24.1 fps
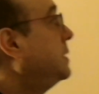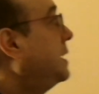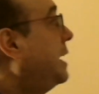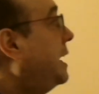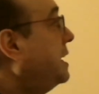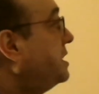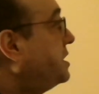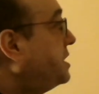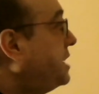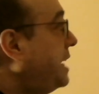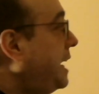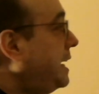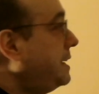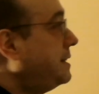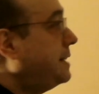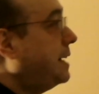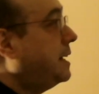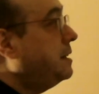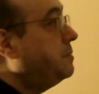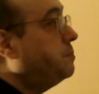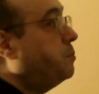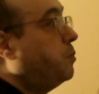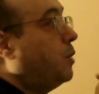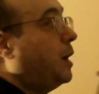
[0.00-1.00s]
and check
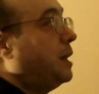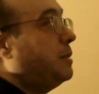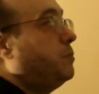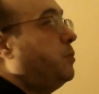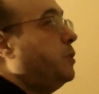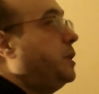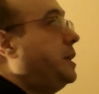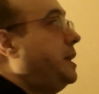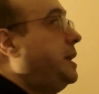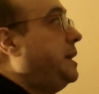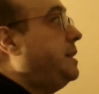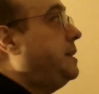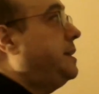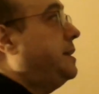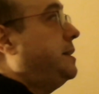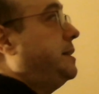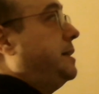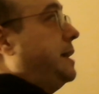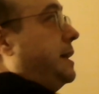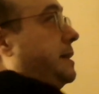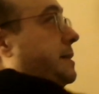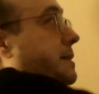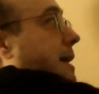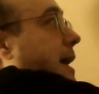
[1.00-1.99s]
that what we did is
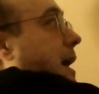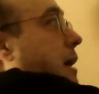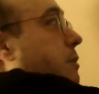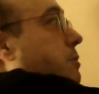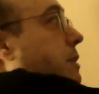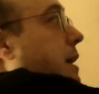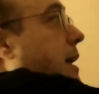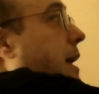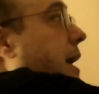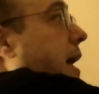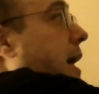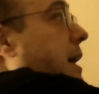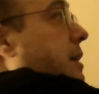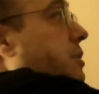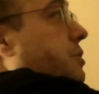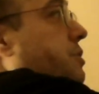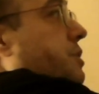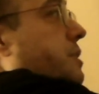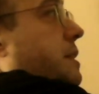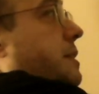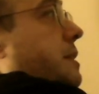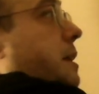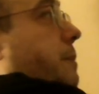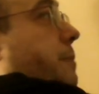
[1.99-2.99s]
that now the
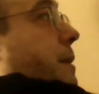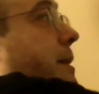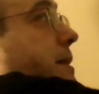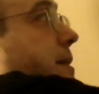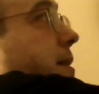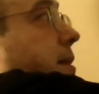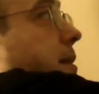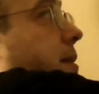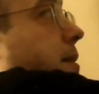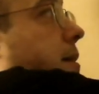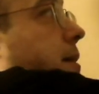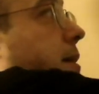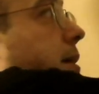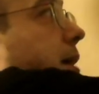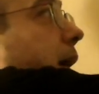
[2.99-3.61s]
hydrogen and the methyl